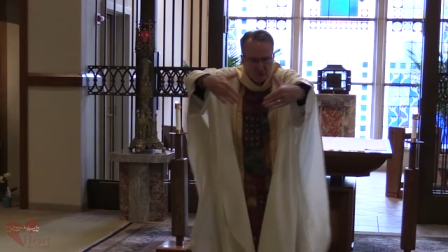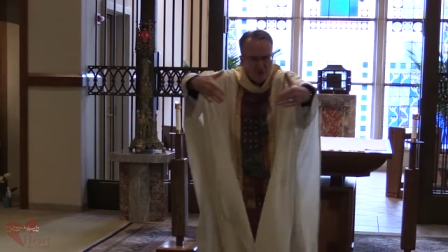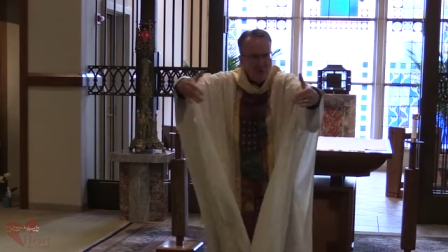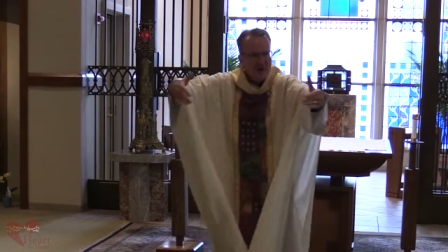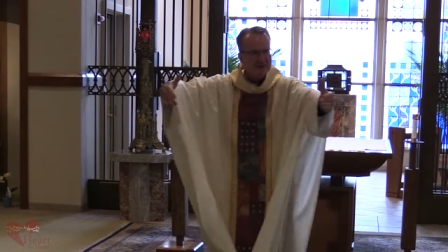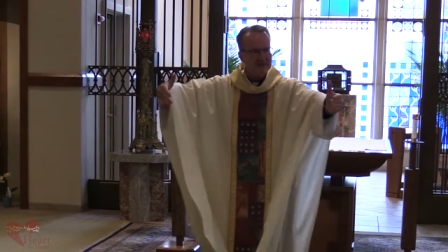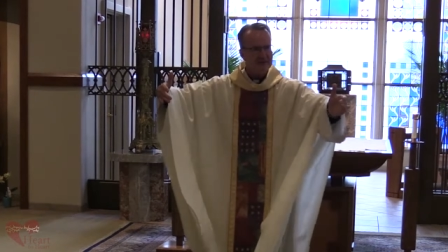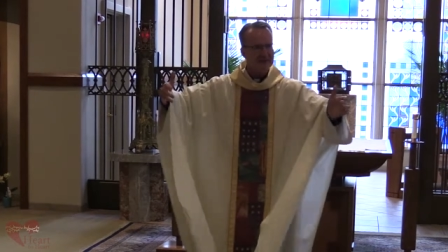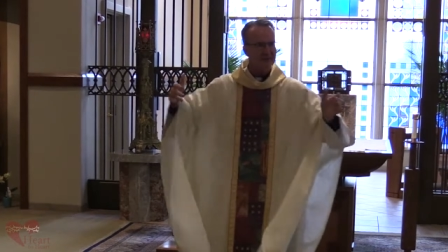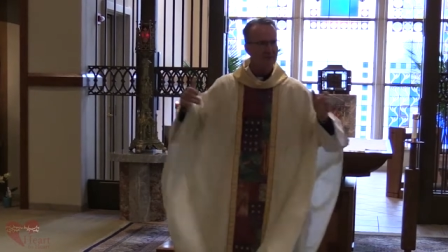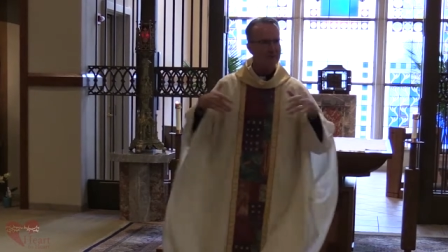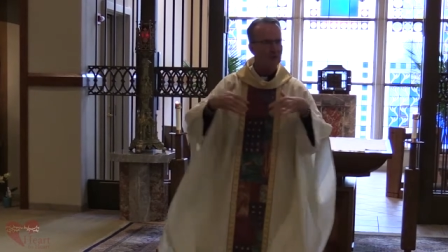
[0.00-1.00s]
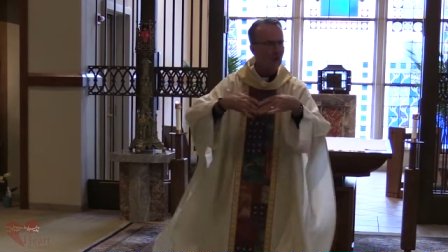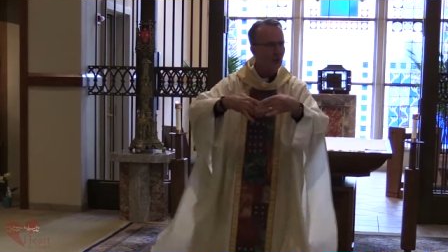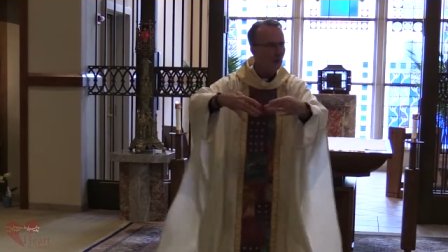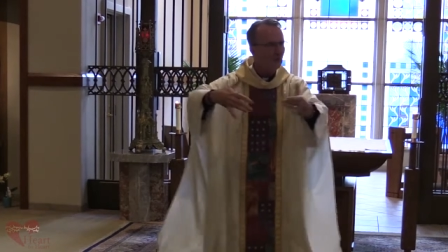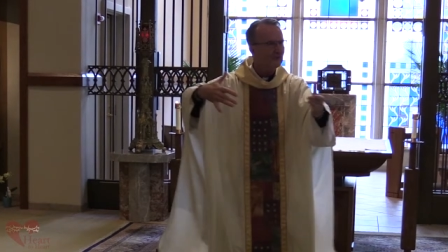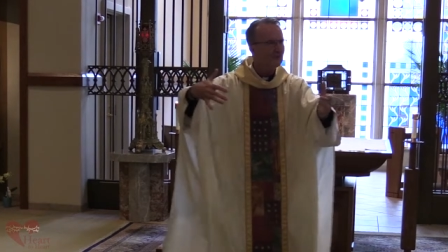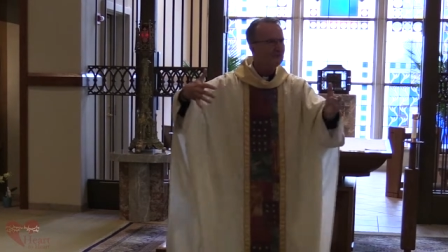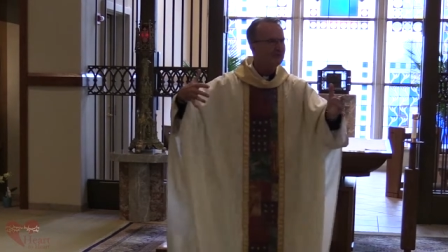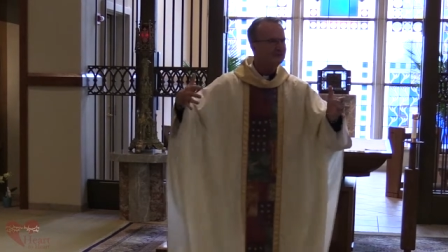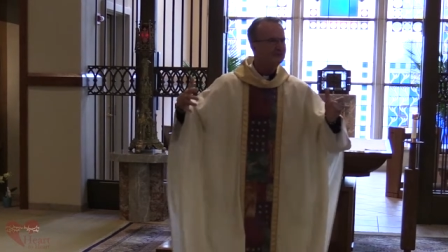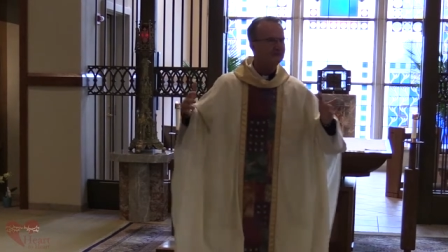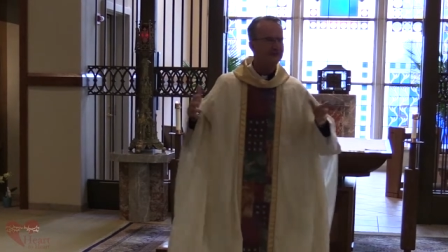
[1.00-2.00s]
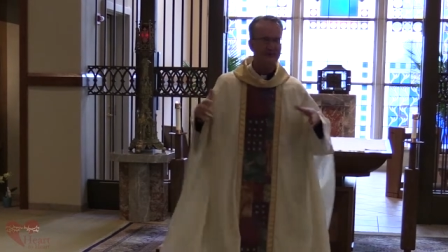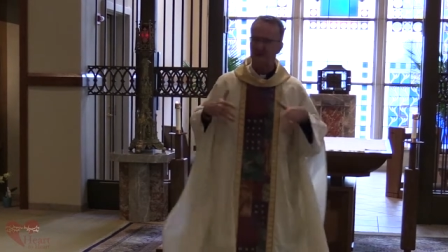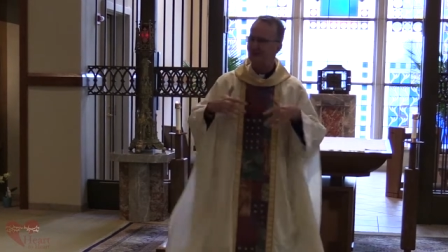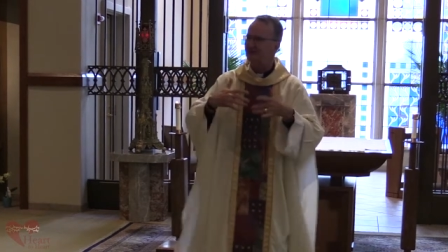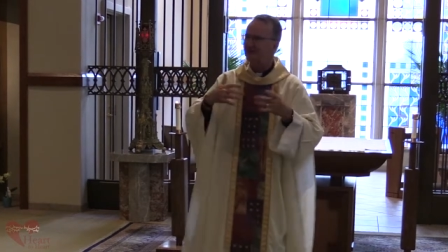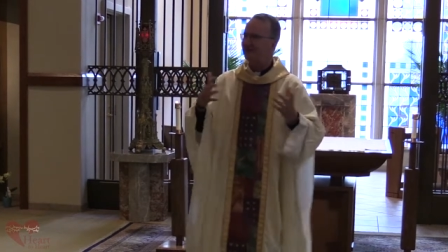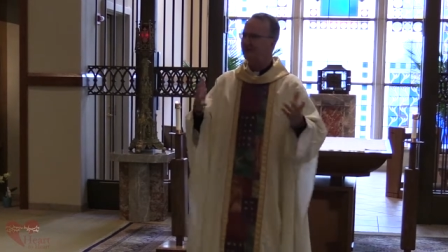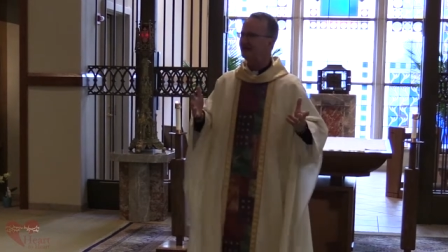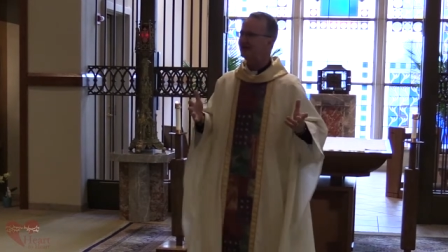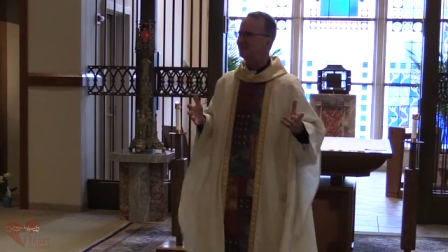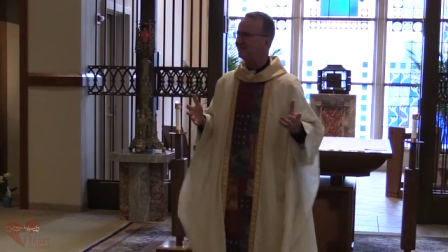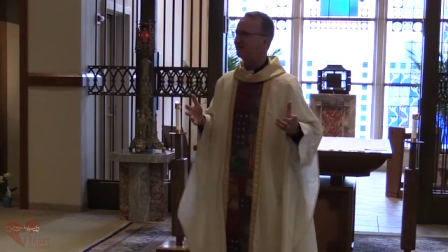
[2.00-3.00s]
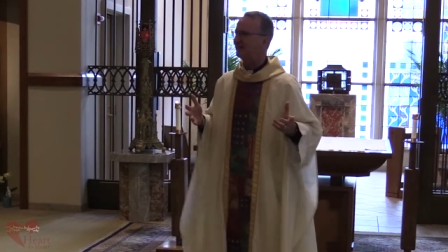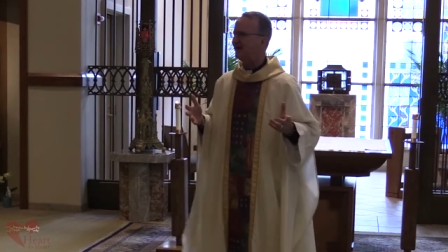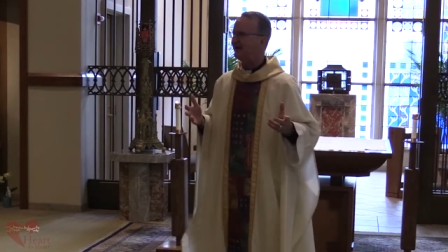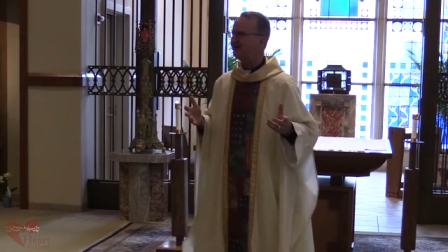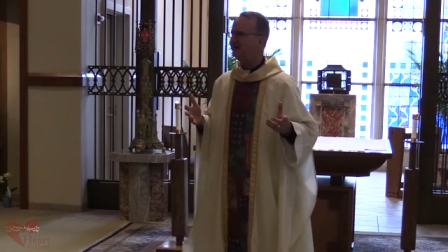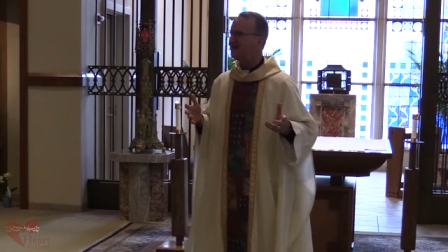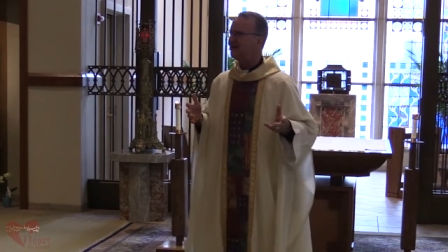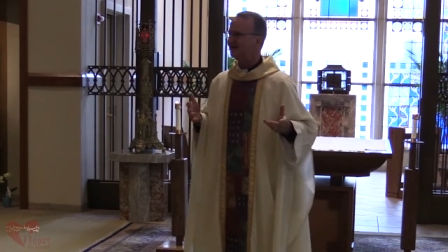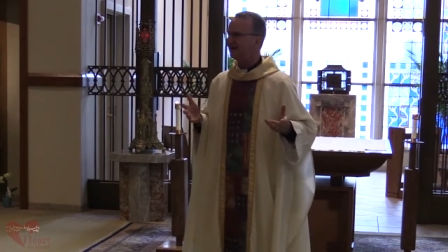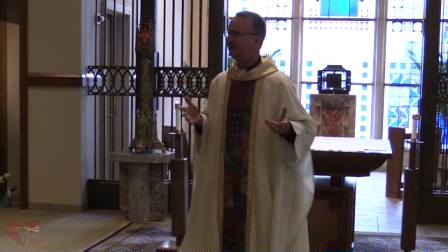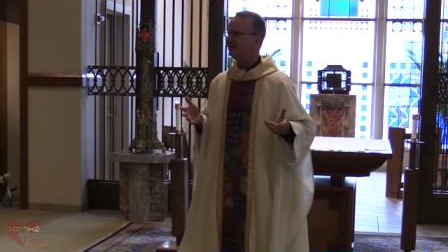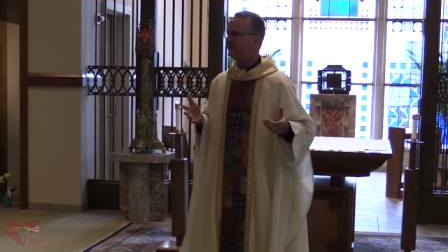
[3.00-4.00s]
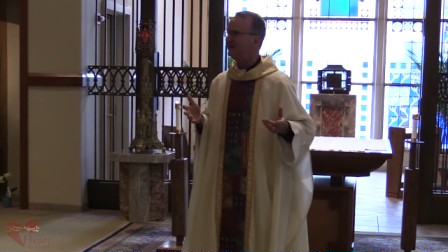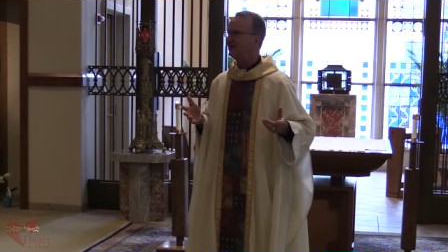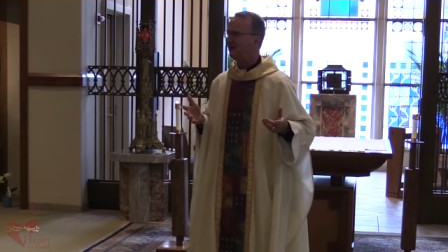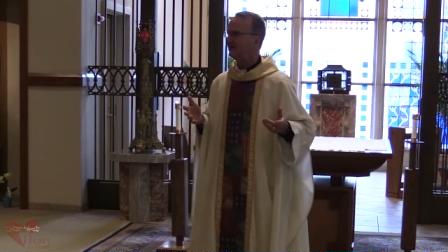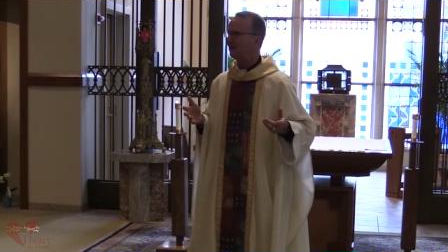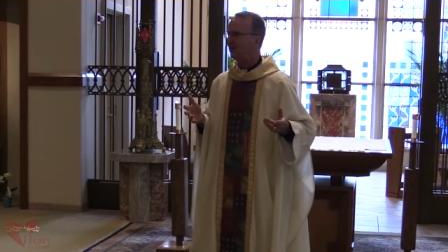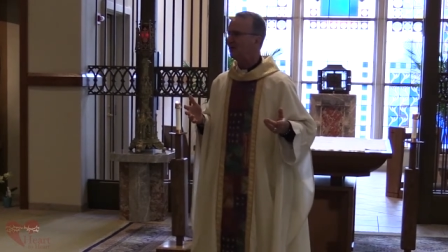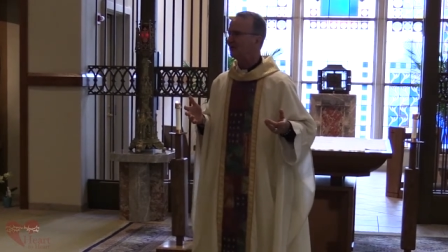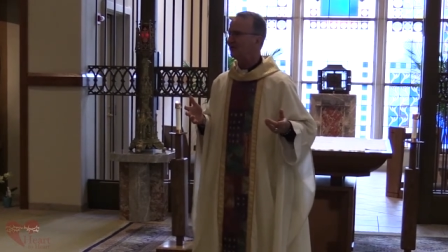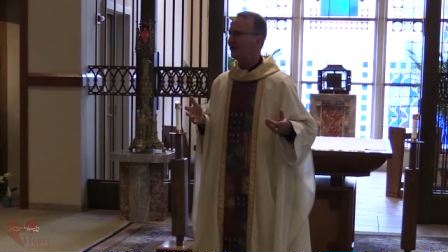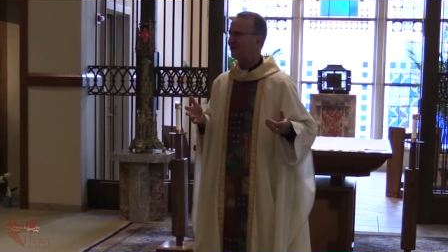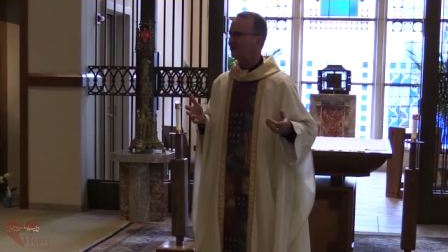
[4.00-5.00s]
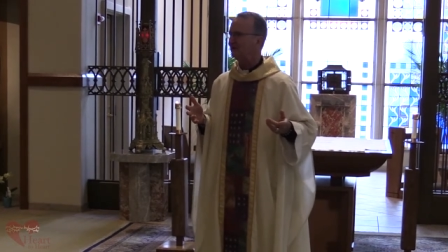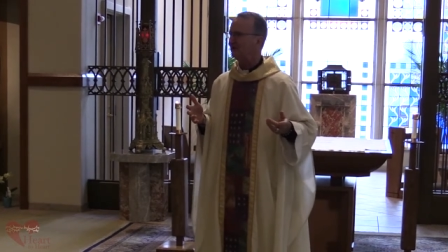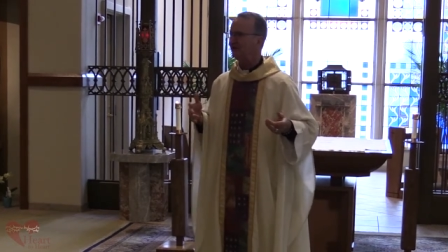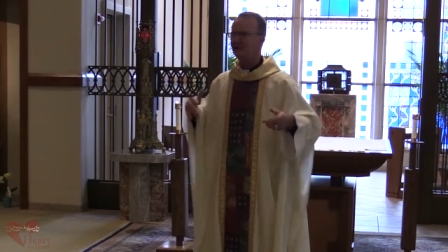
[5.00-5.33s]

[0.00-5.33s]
You want to be able to hold the mysteries of the kingdom of God? Then let me go to work on you.